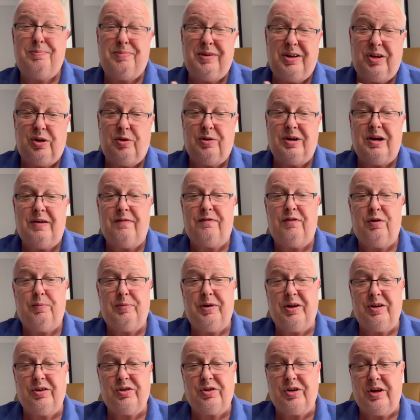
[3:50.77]
but you have to
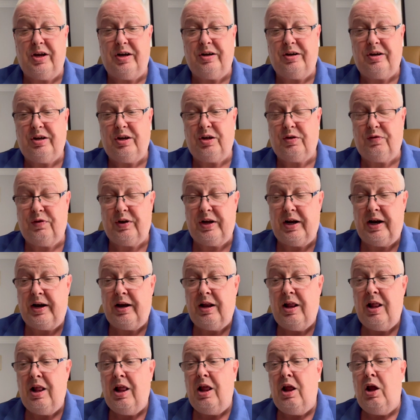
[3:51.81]
be a scientist for that.